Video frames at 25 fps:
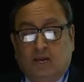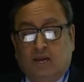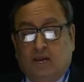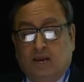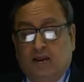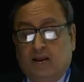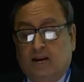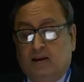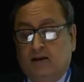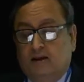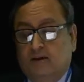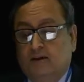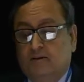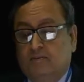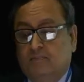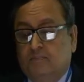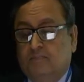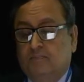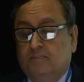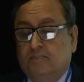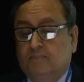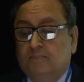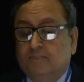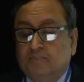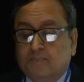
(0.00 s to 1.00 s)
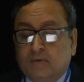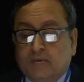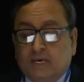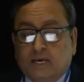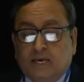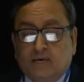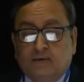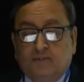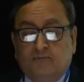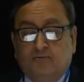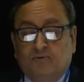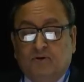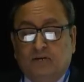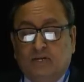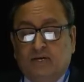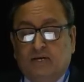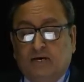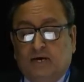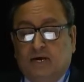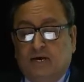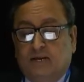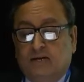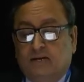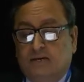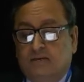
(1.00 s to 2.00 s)
and PI3
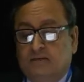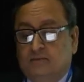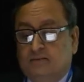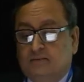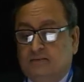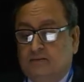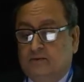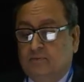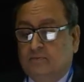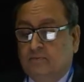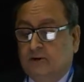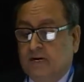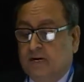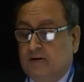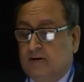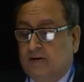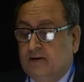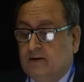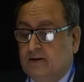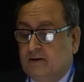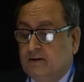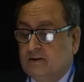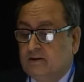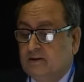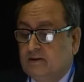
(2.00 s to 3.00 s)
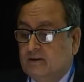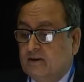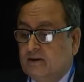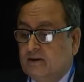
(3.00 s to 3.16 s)
kinase dependent